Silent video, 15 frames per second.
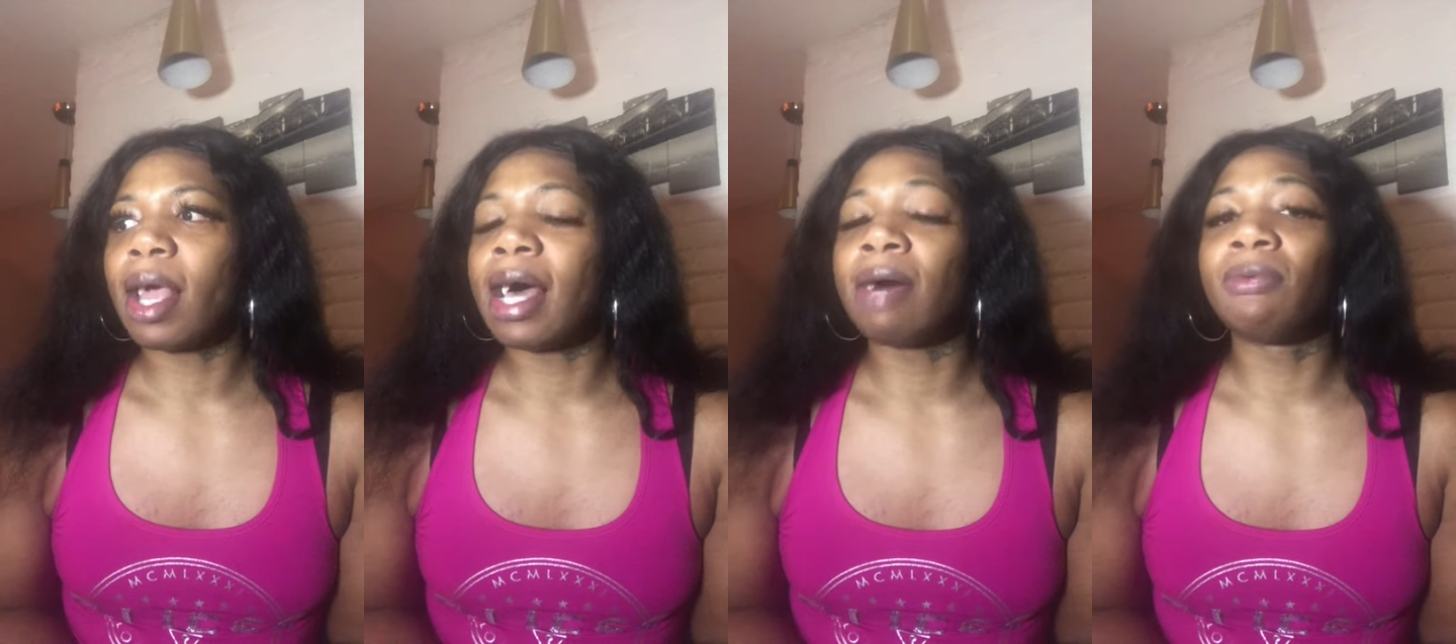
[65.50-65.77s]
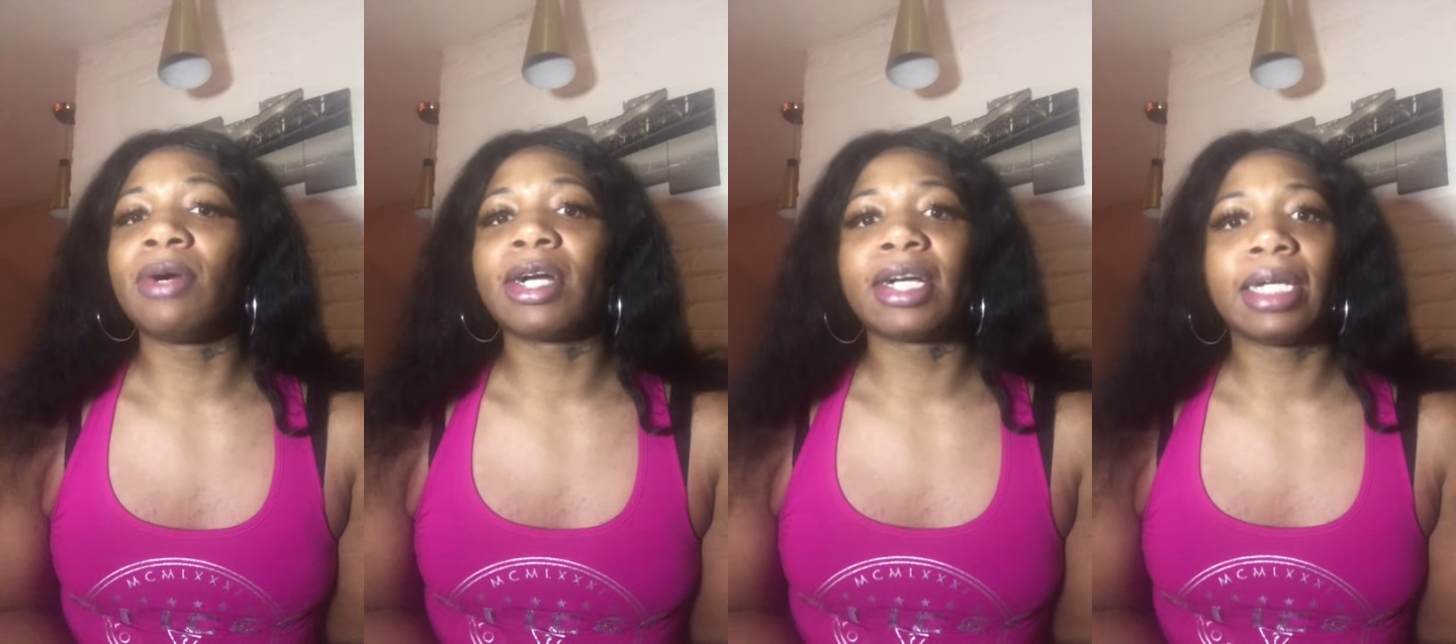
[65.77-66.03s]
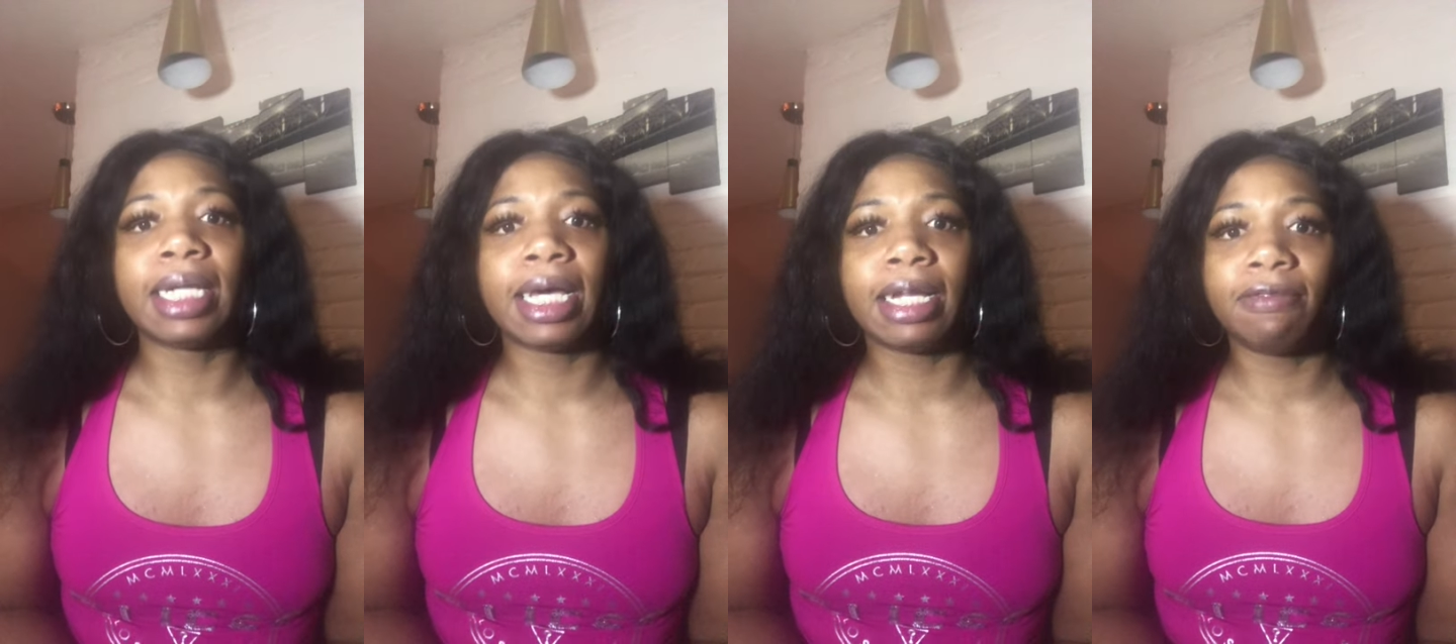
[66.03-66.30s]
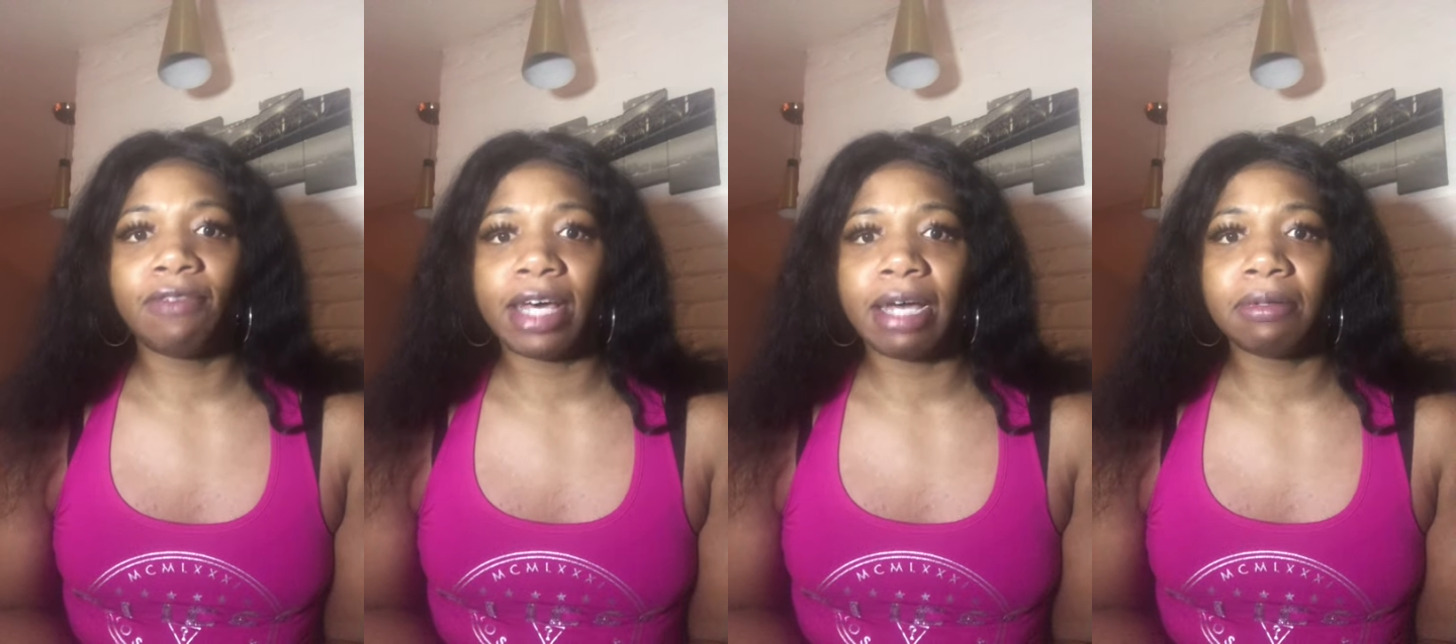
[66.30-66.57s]
I work a
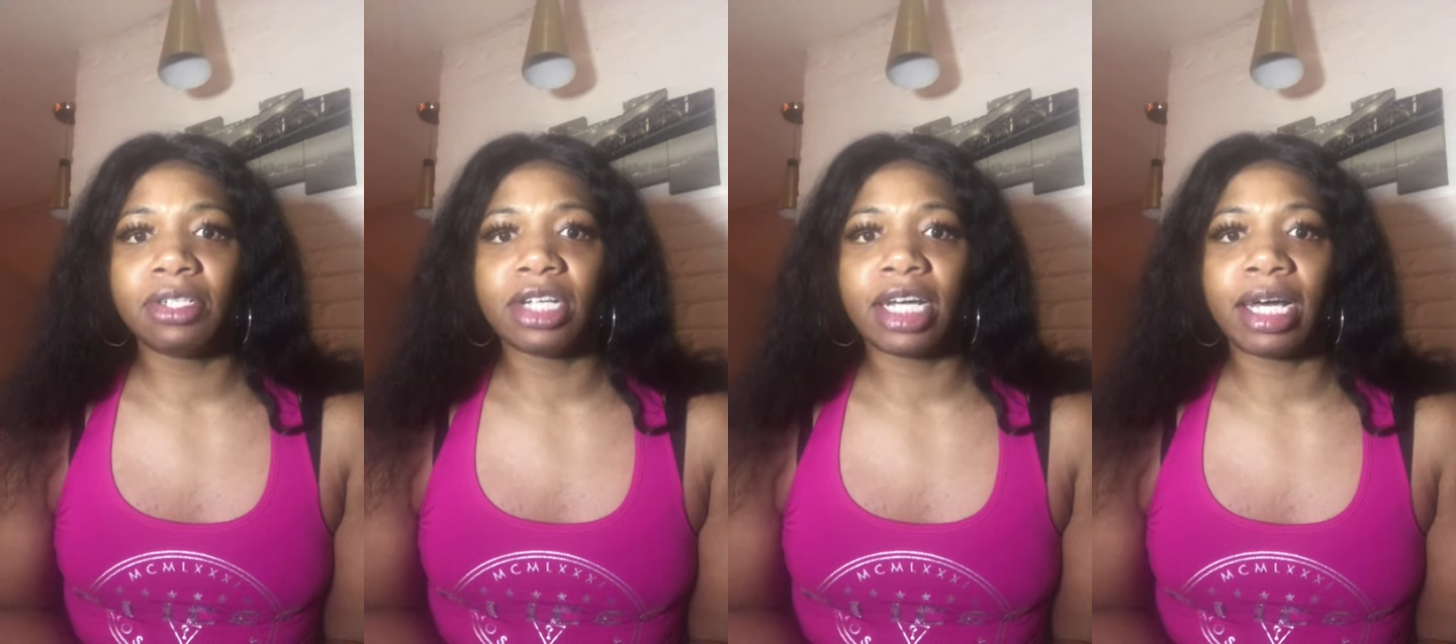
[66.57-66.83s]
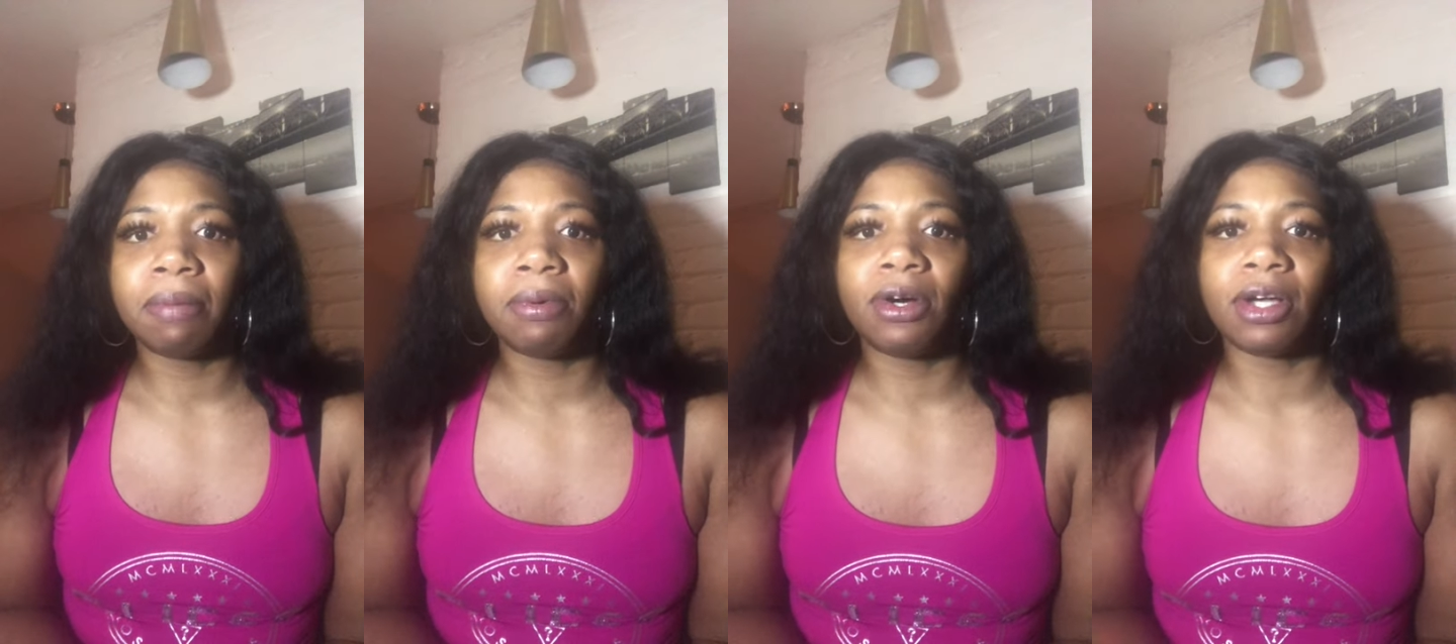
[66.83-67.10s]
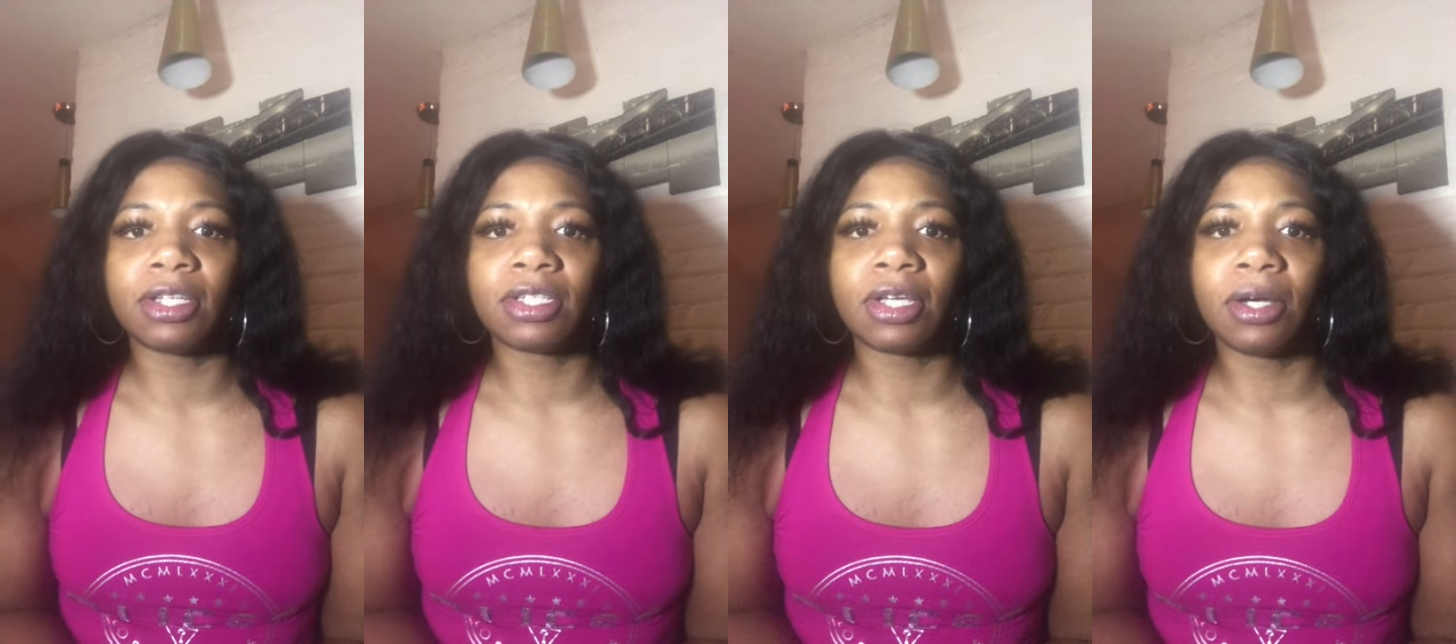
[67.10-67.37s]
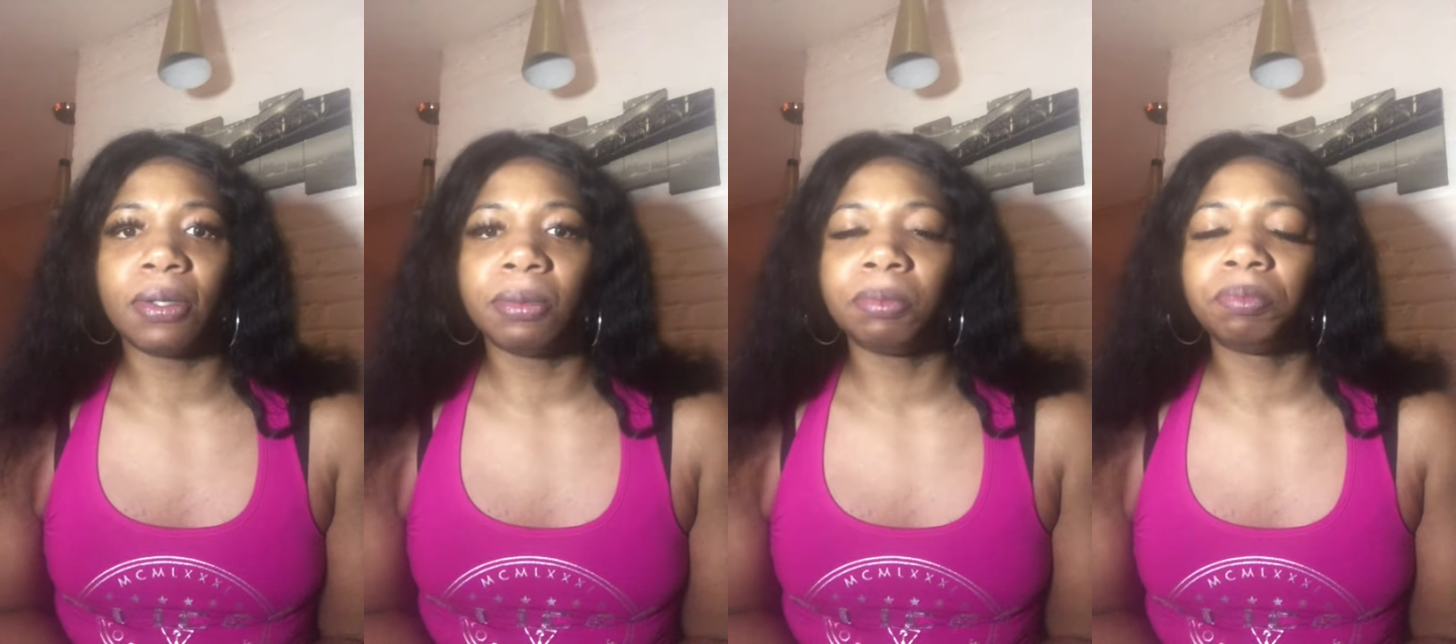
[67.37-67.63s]
9-to-5 job also.